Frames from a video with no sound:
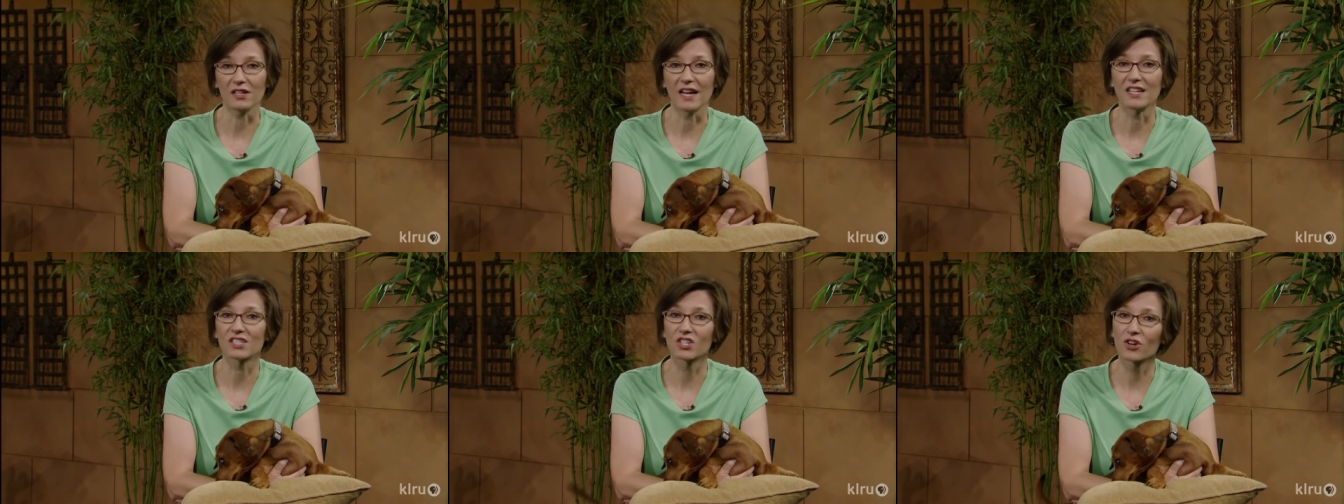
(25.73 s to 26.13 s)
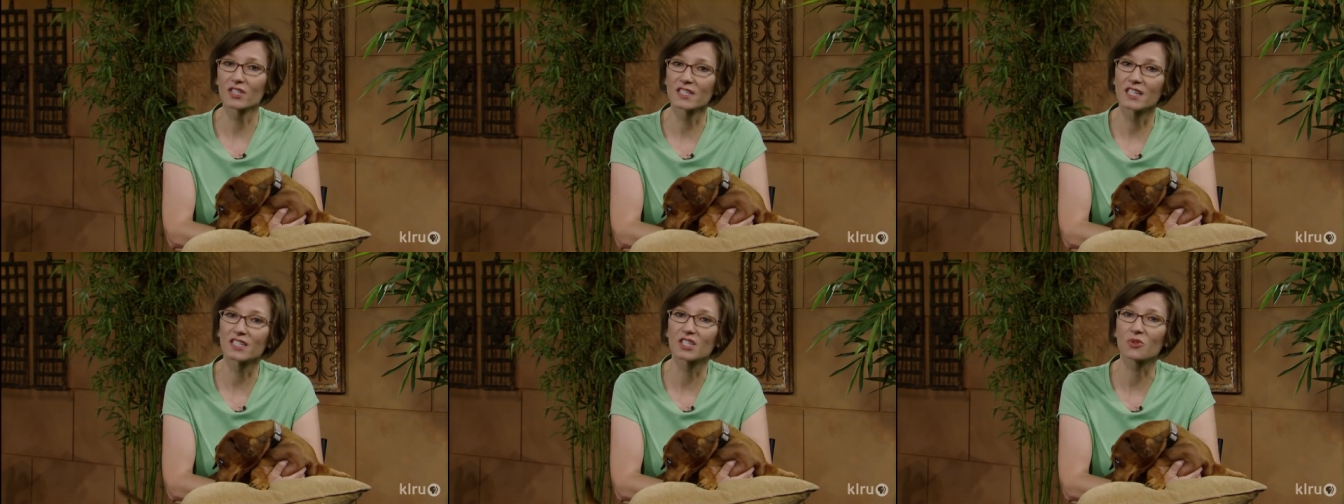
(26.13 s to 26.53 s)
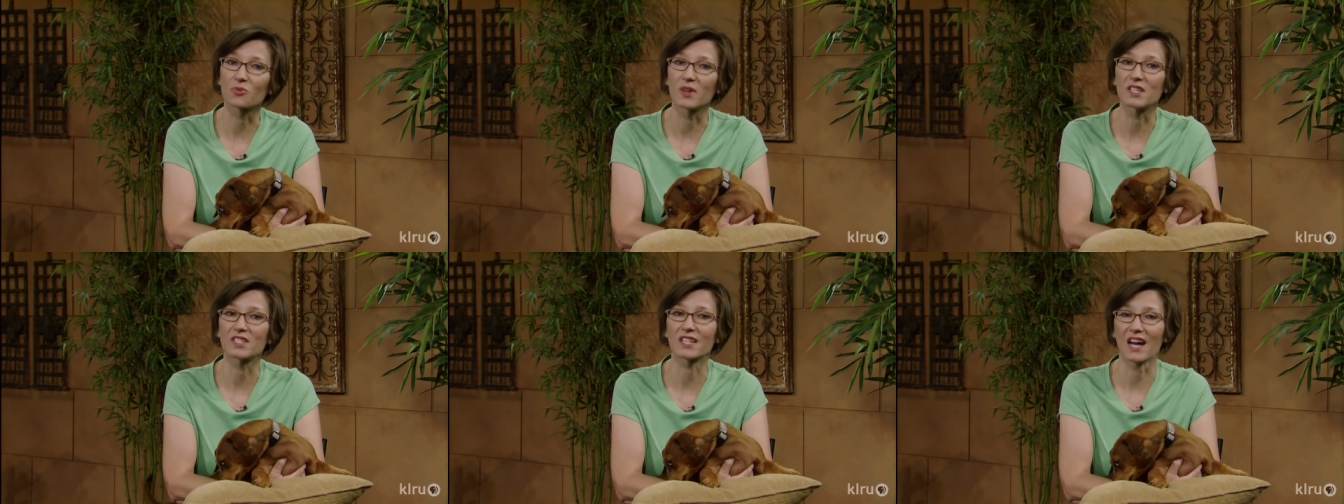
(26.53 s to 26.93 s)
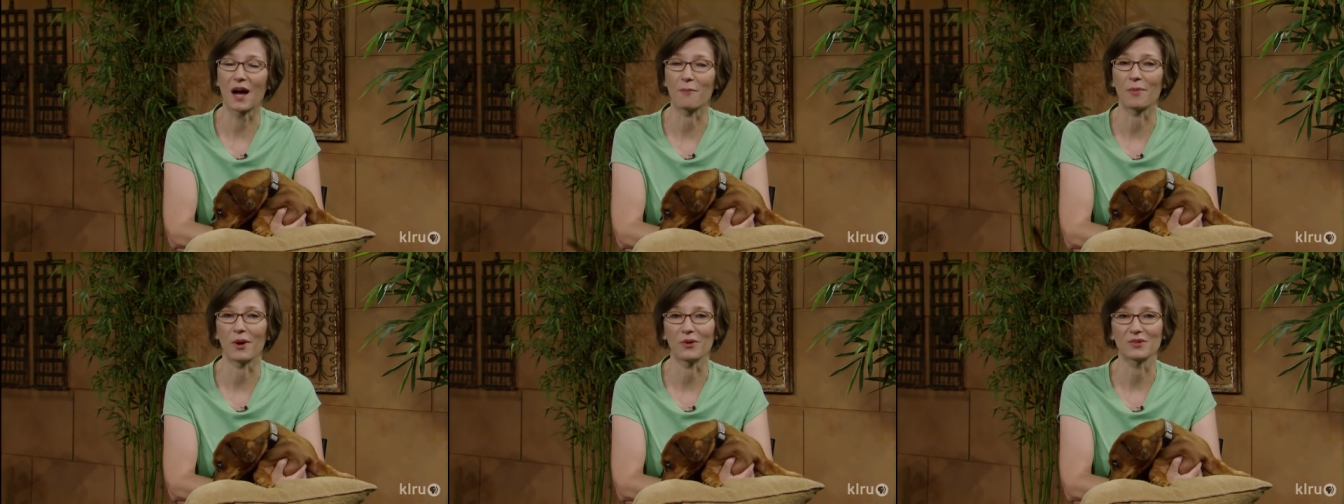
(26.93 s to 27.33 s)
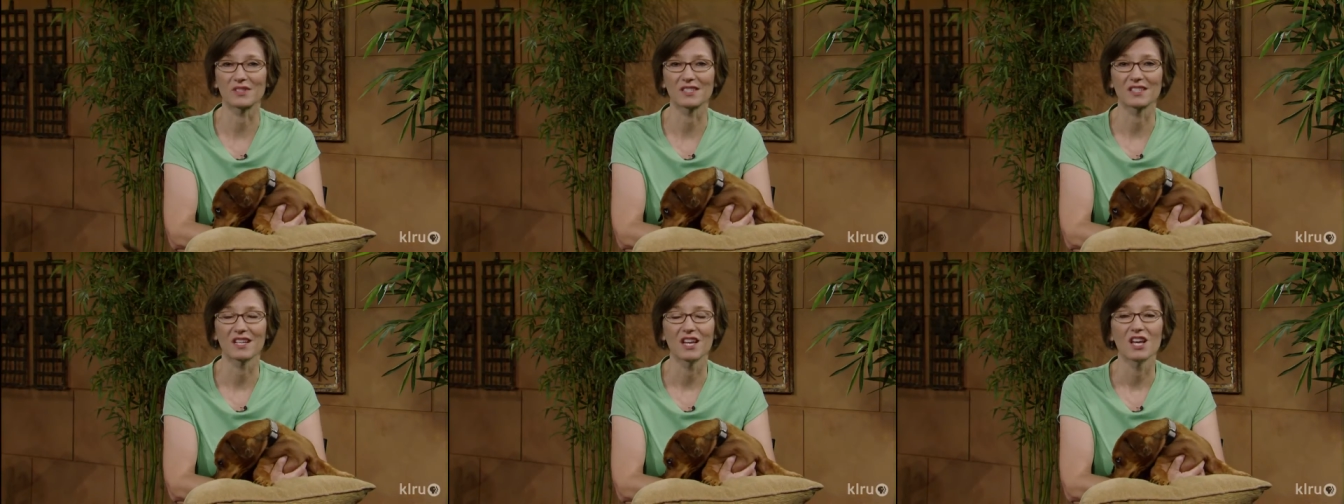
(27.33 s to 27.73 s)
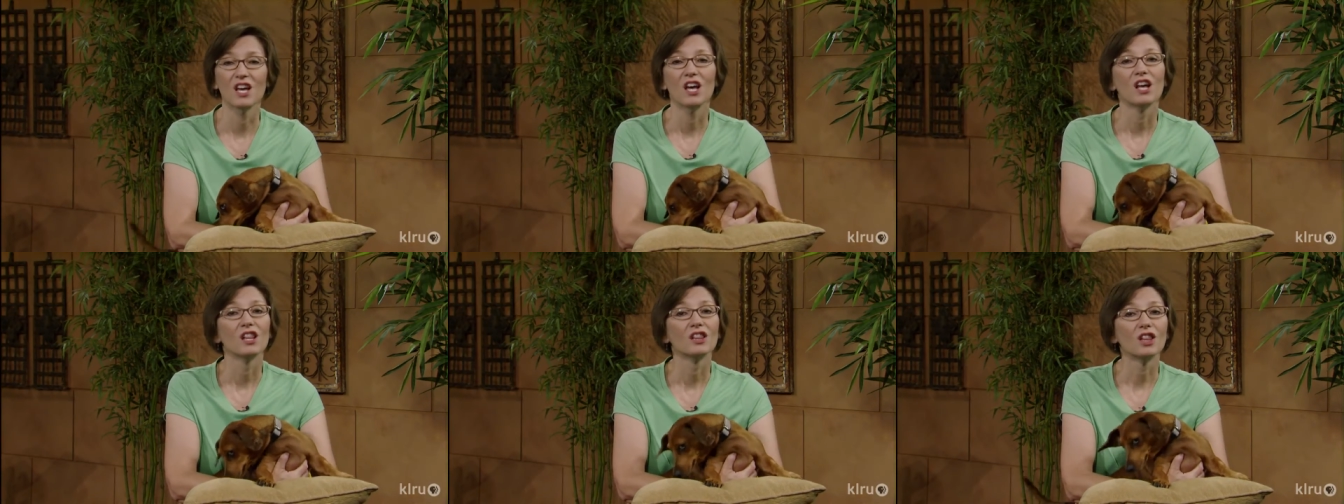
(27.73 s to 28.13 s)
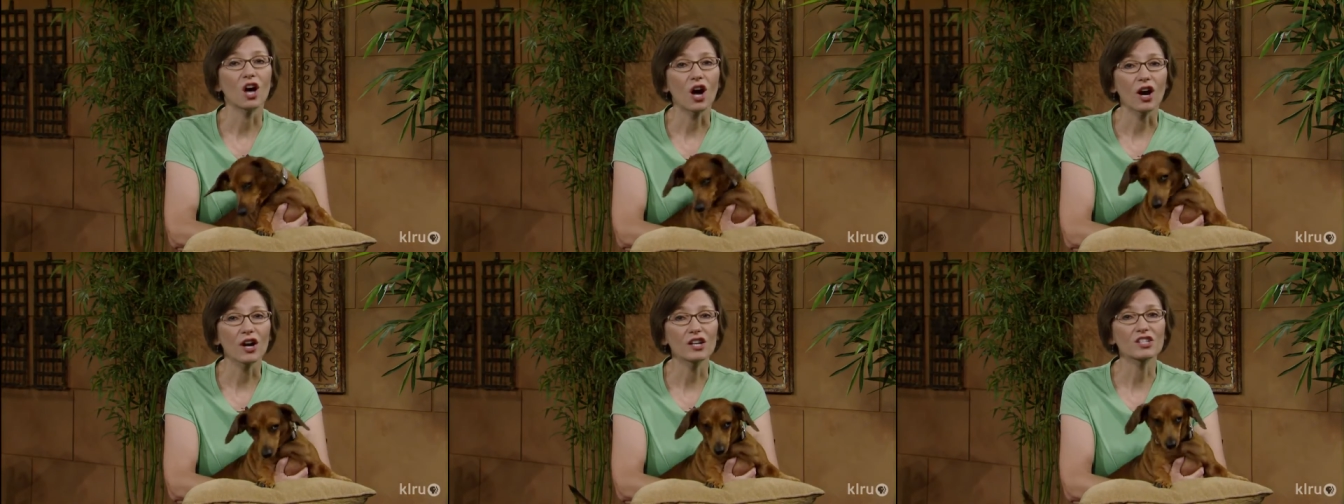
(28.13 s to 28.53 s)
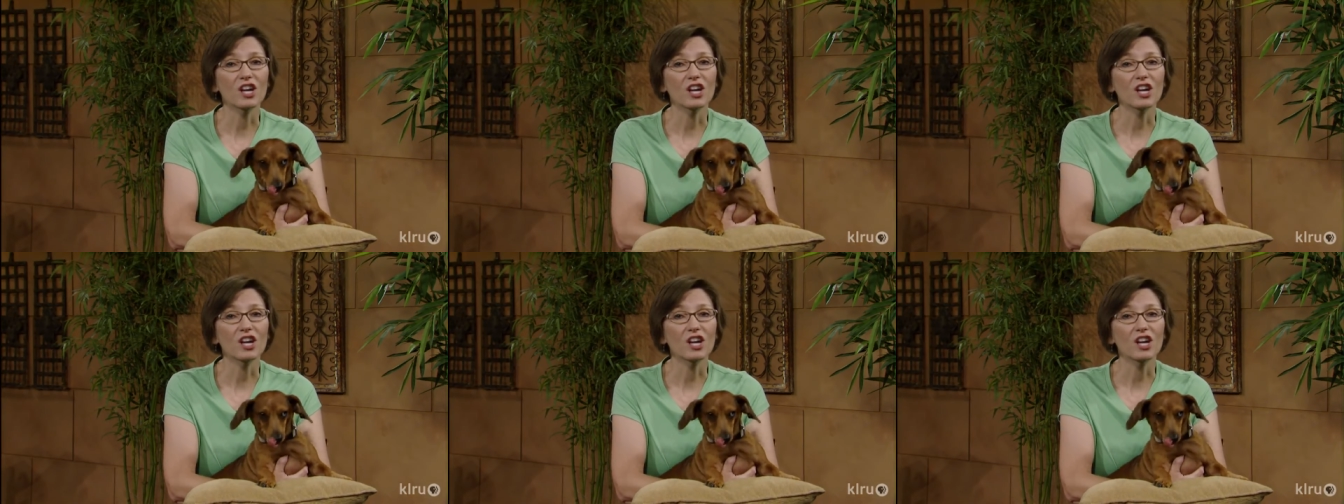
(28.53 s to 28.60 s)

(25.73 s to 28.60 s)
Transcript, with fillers: and turn it into rich compost. Large